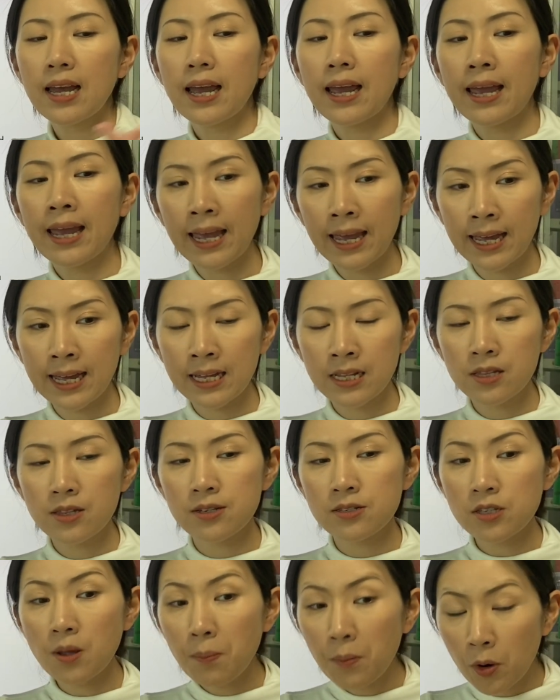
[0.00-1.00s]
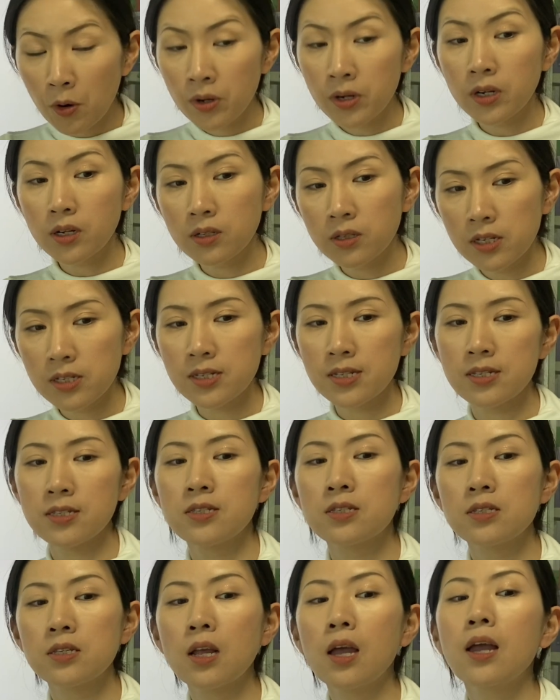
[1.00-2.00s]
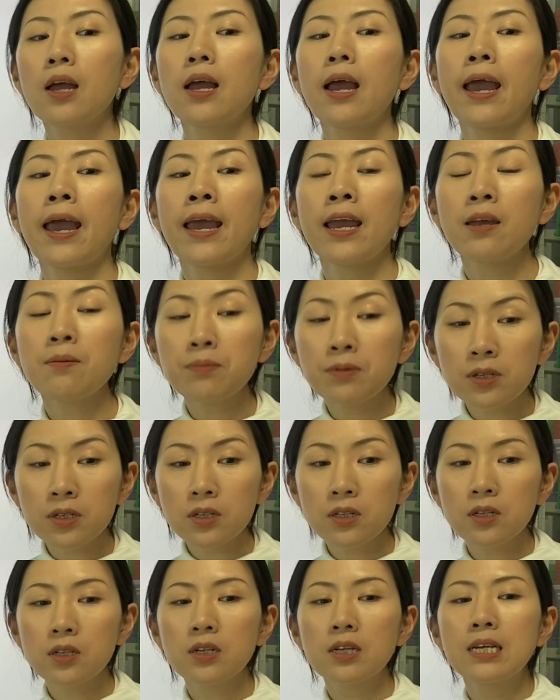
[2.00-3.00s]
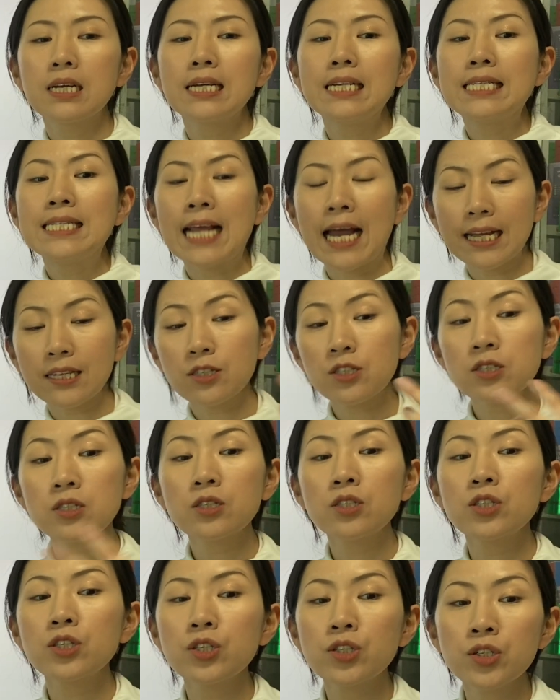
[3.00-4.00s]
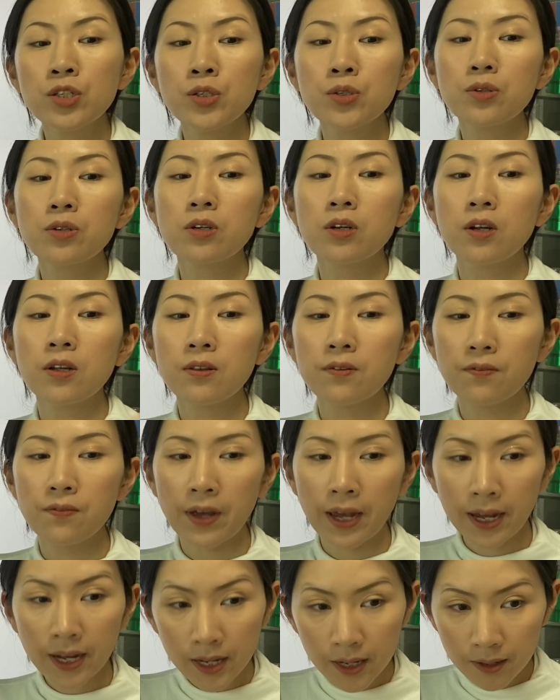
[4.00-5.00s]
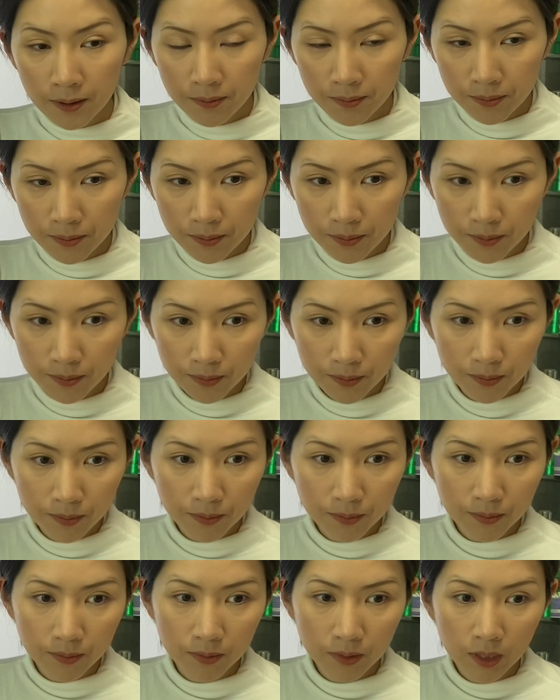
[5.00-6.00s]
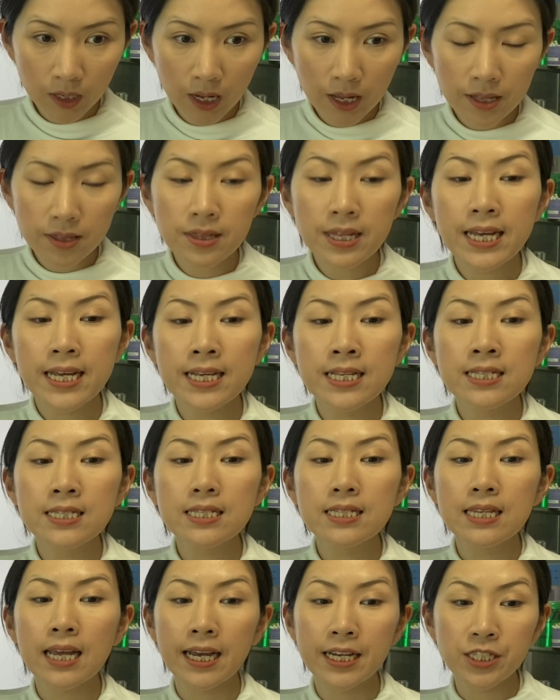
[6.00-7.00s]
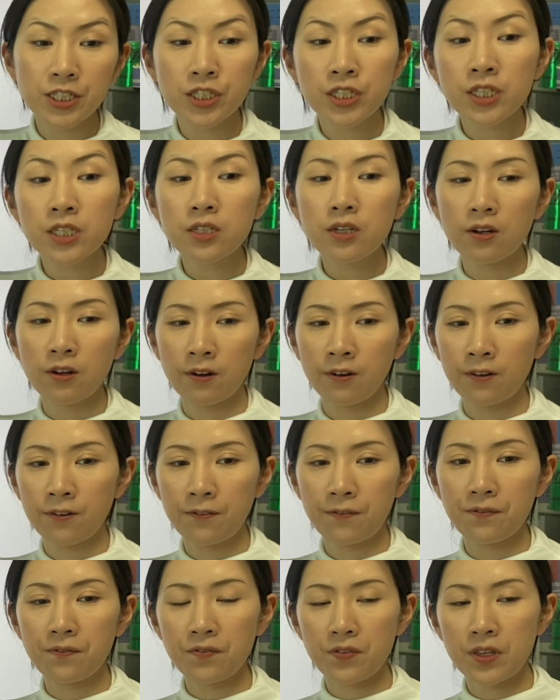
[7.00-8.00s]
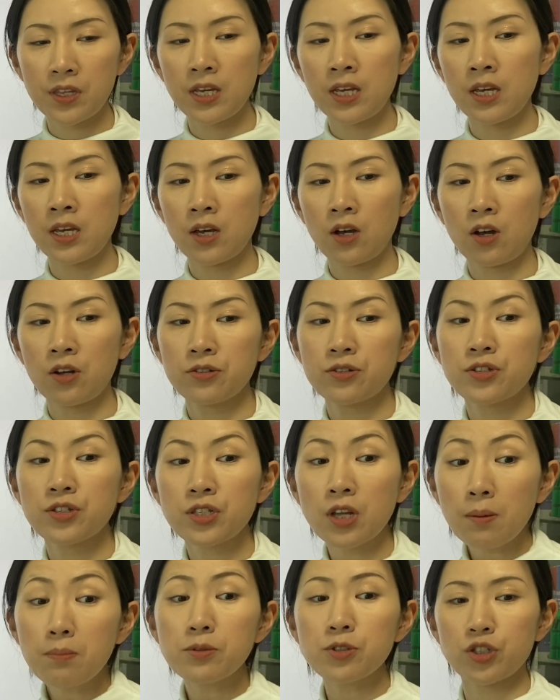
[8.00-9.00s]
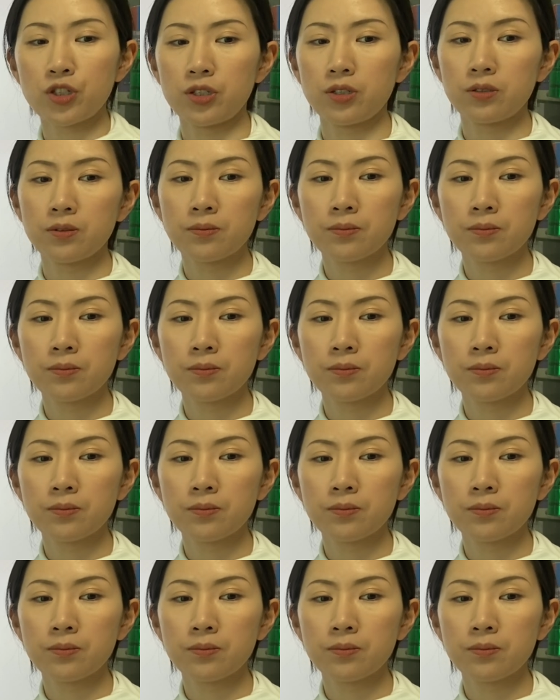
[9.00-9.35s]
and the subordinate clause is able not to convey the intention of the assumption